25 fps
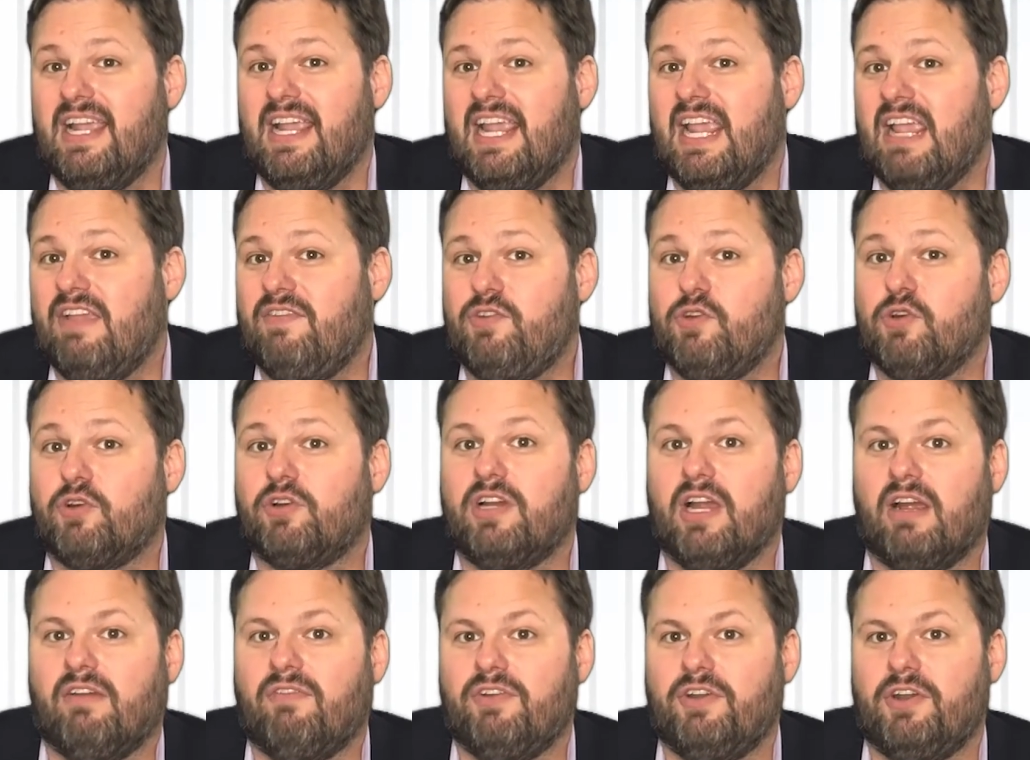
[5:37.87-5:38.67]
If your
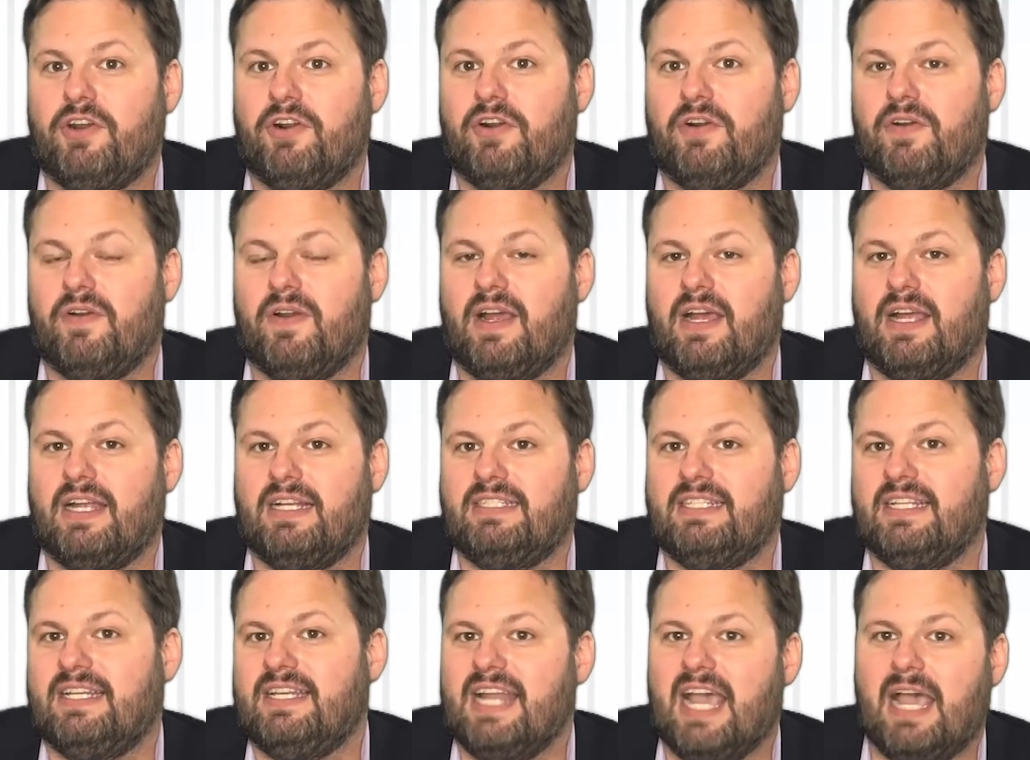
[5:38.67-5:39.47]
governor
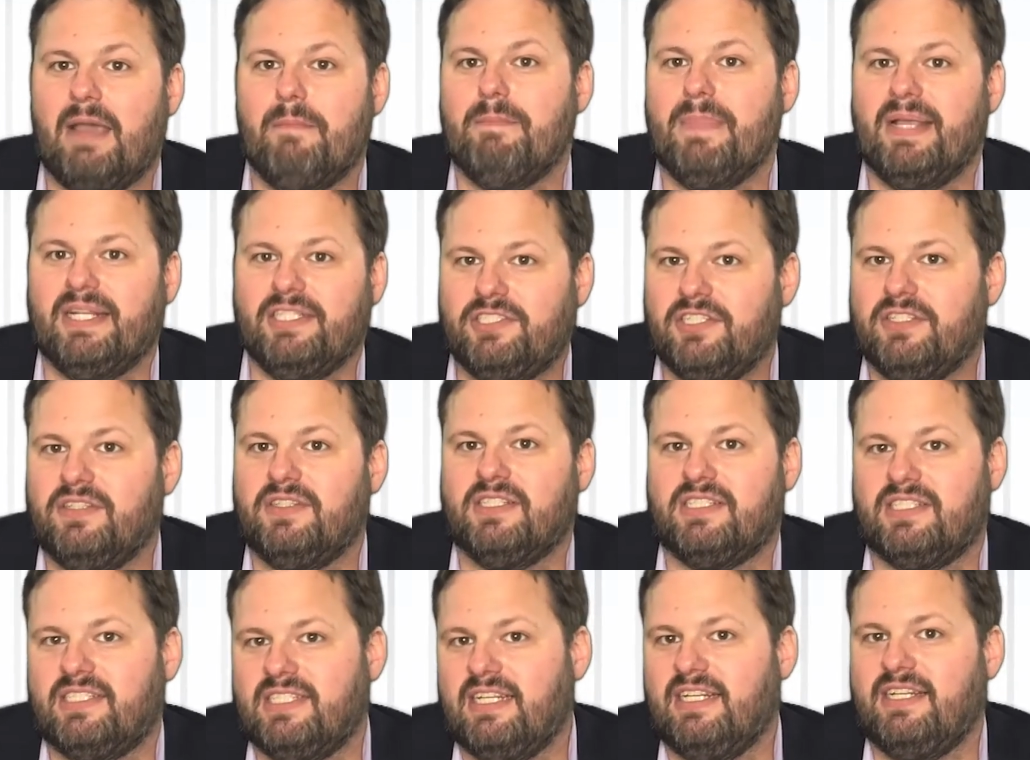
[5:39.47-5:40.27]
did not mention the
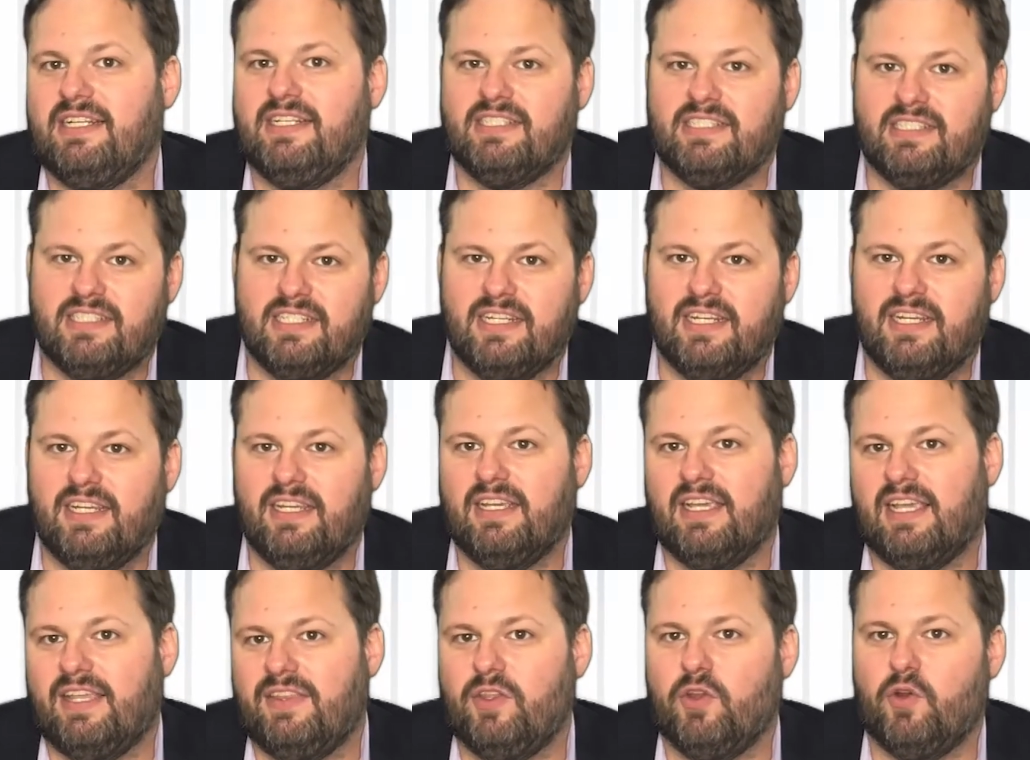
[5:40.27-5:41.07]

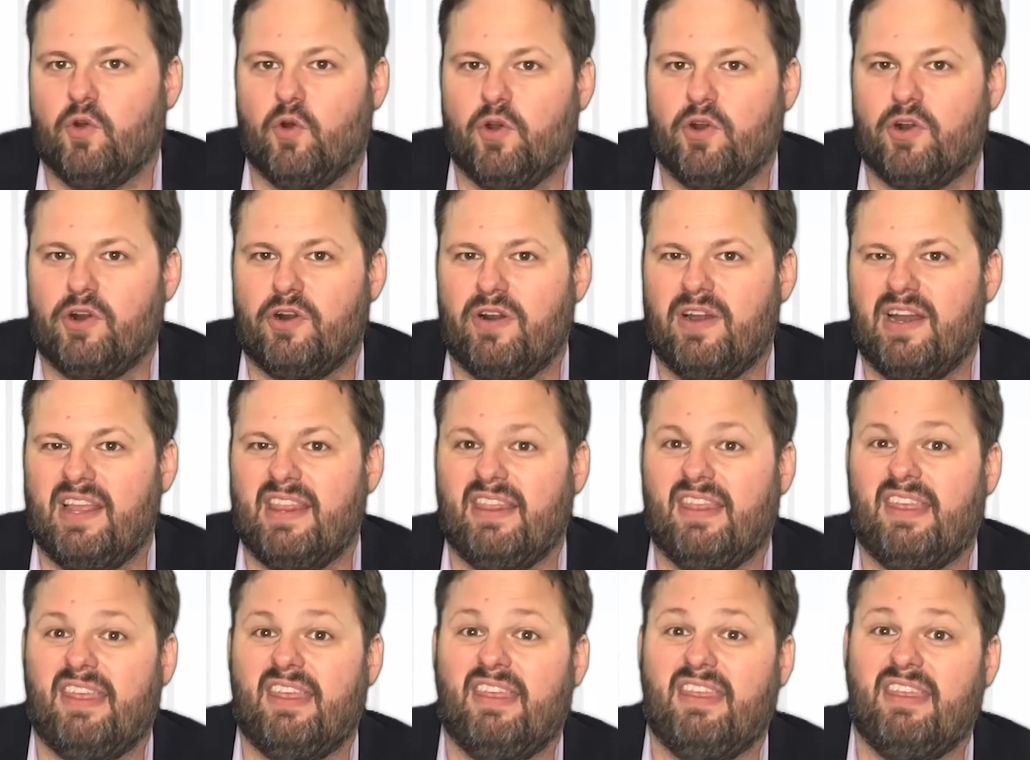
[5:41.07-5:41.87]
CDC in the order,
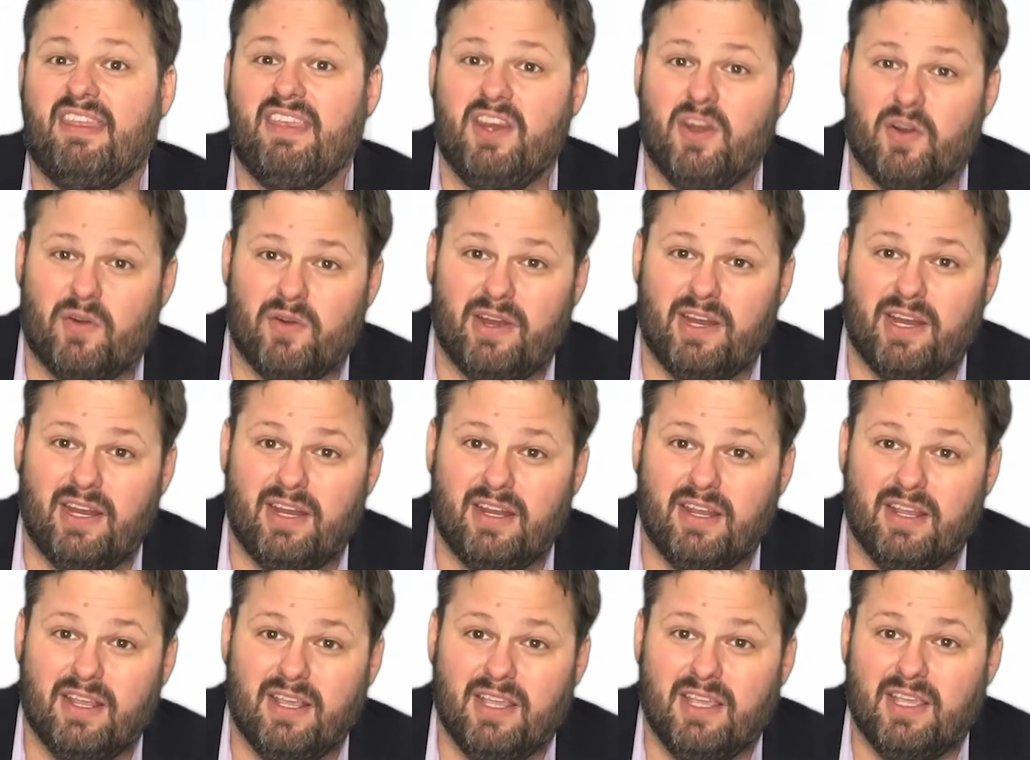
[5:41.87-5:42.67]
in
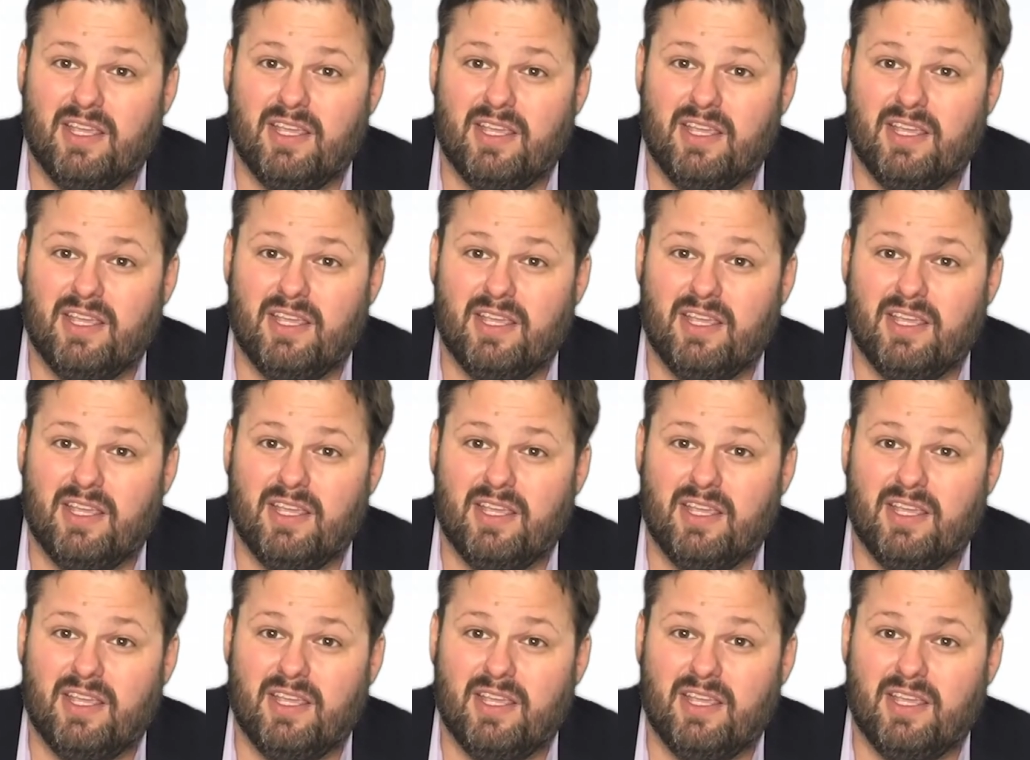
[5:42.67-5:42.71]
theory,